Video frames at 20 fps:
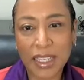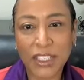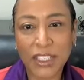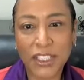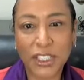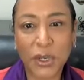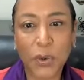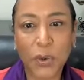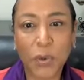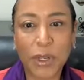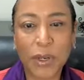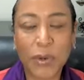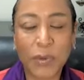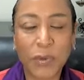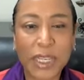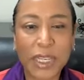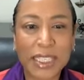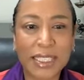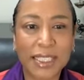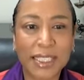So when
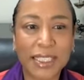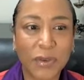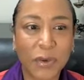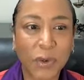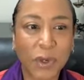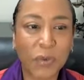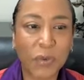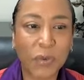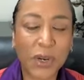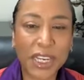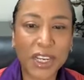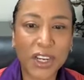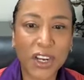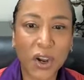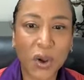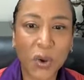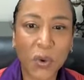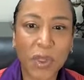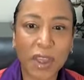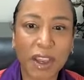we, when we
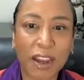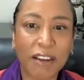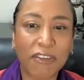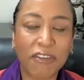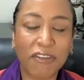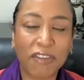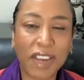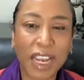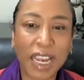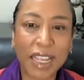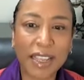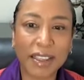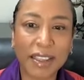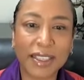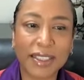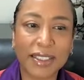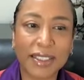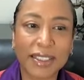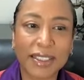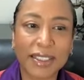know that faith
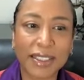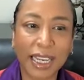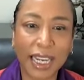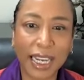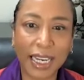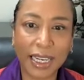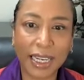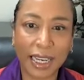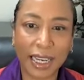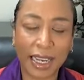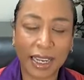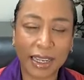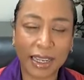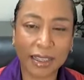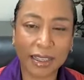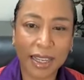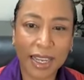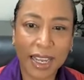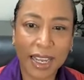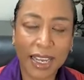is
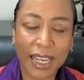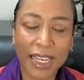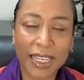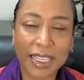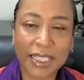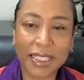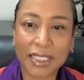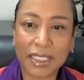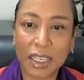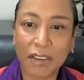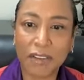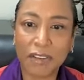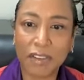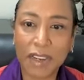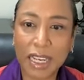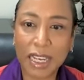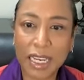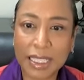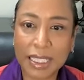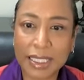seeing it is a
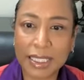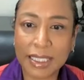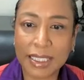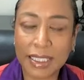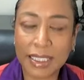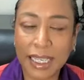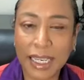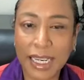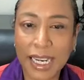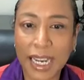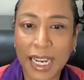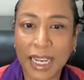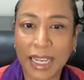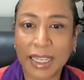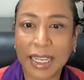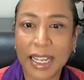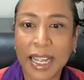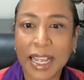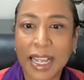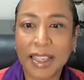divine
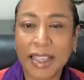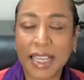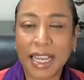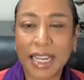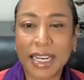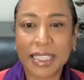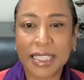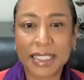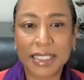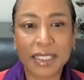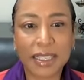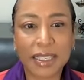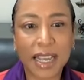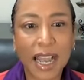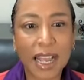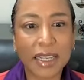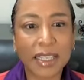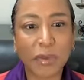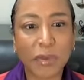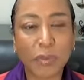seeing that is
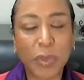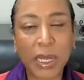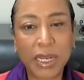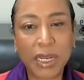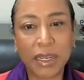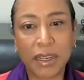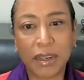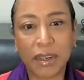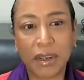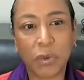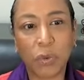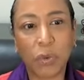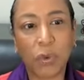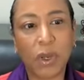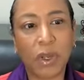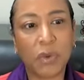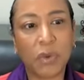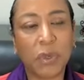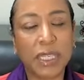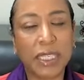not dependent on
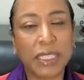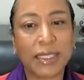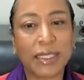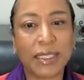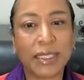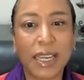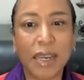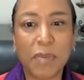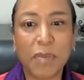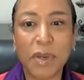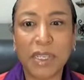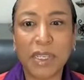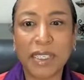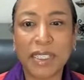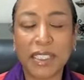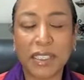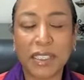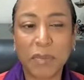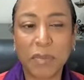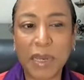what we see, but
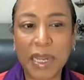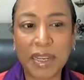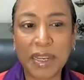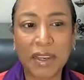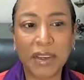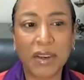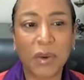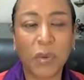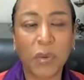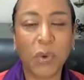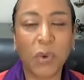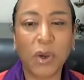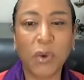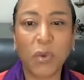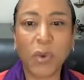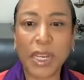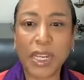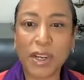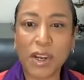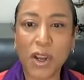it's dependent on
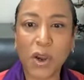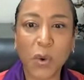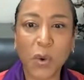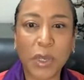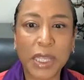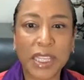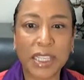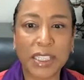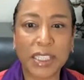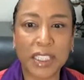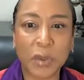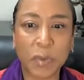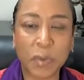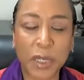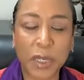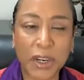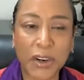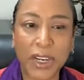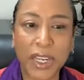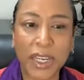what we know in the
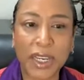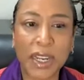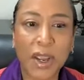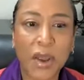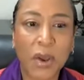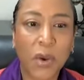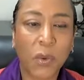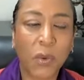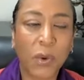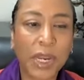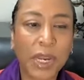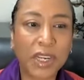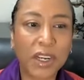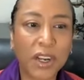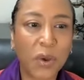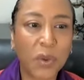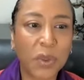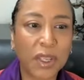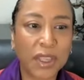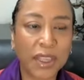spirit. We
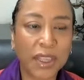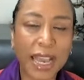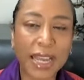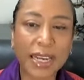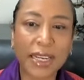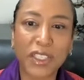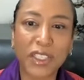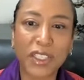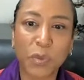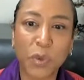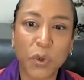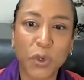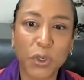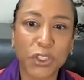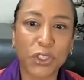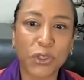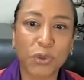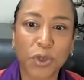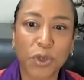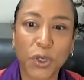know that that is
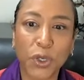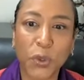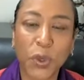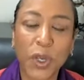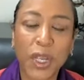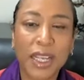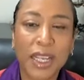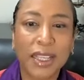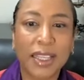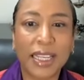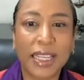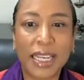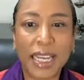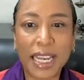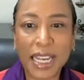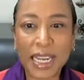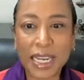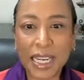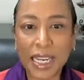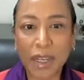more true than
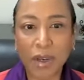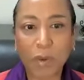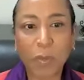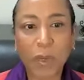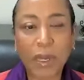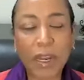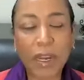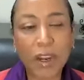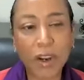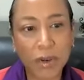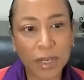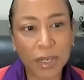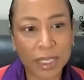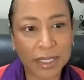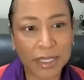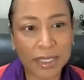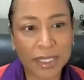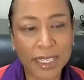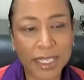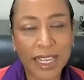any
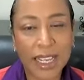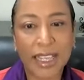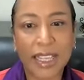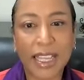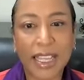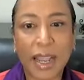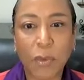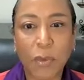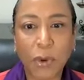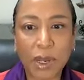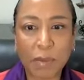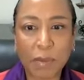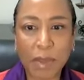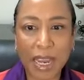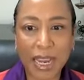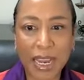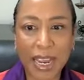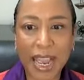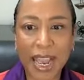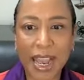appearance that we
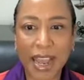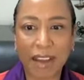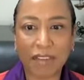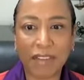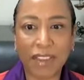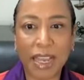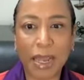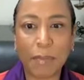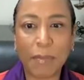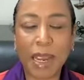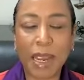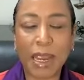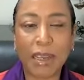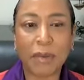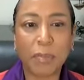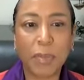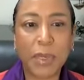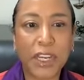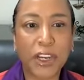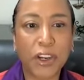may have, that may
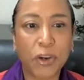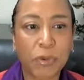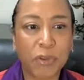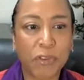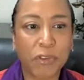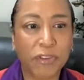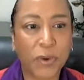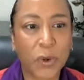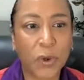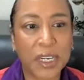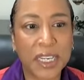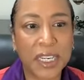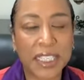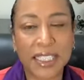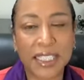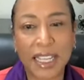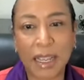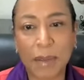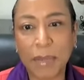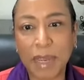appear before
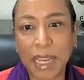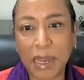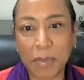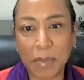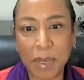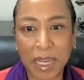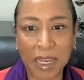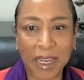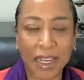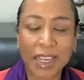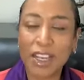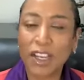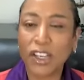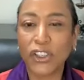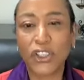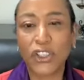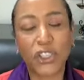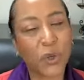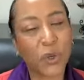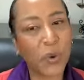us, that may be
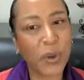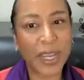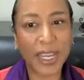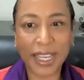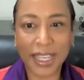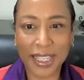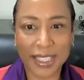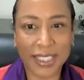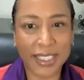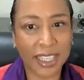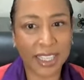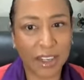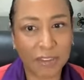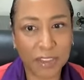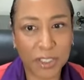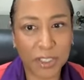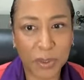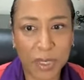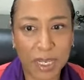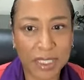showing
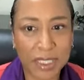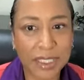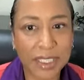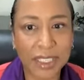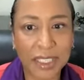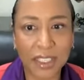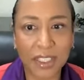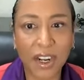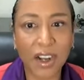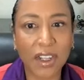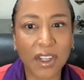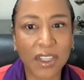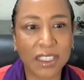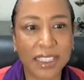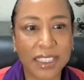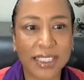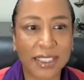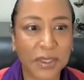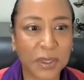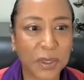itself to us and in all
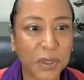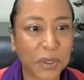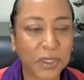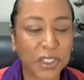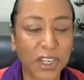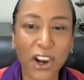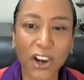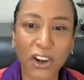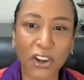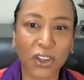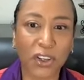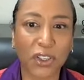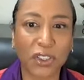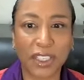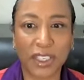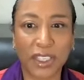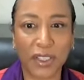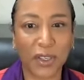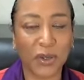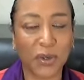its little dark,
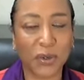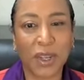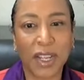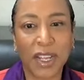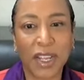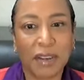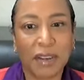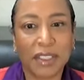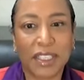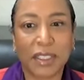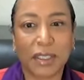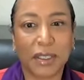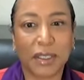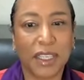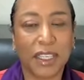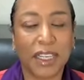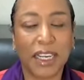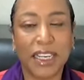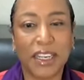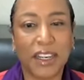you know, so
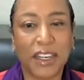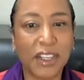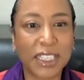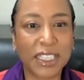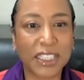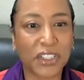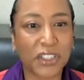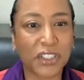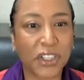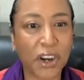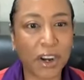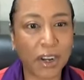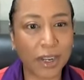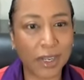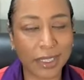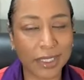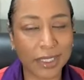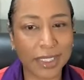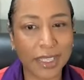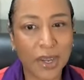in all its
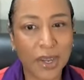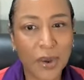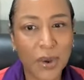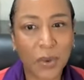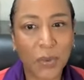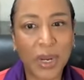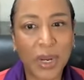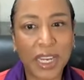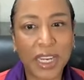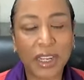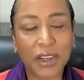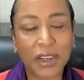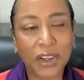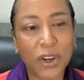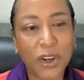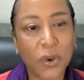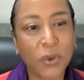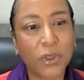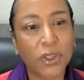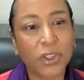darkness, we can
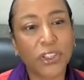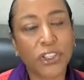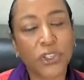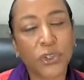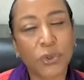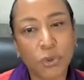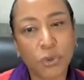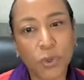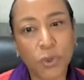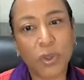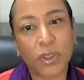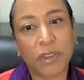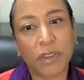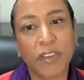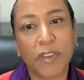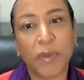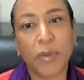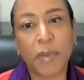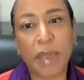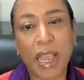know the truth
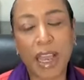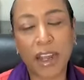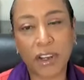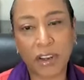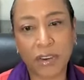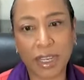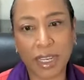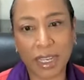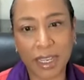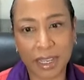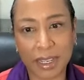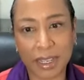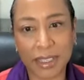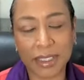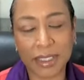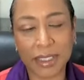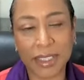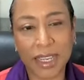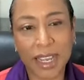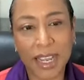of the matter
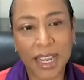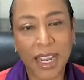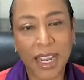is